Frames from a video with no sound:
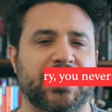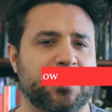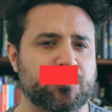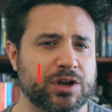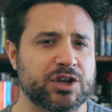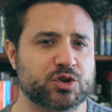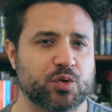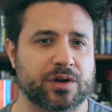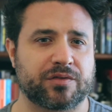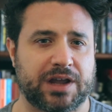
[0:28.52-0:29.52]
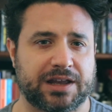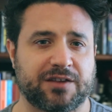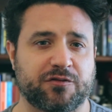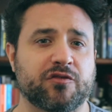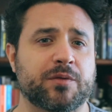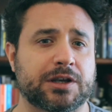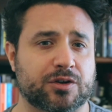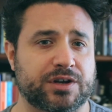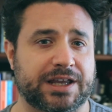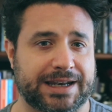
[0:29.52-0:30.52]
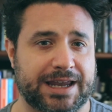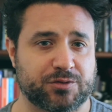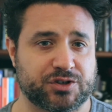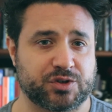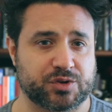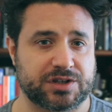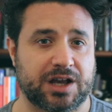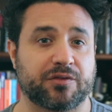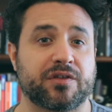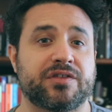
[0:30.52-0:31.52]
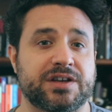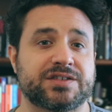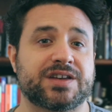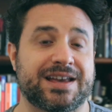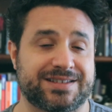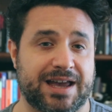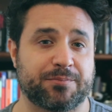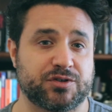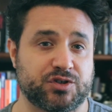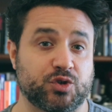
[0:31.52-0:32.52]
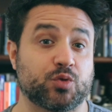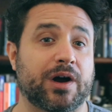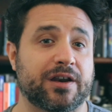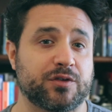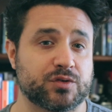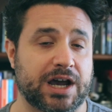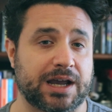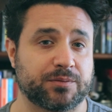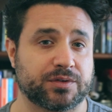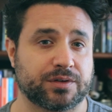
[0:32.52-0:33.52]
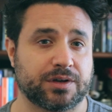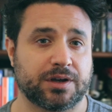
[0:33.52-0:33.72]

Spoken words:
I'm pretty sure that if you've been learning languages yourself, this has happened to you quite a few times.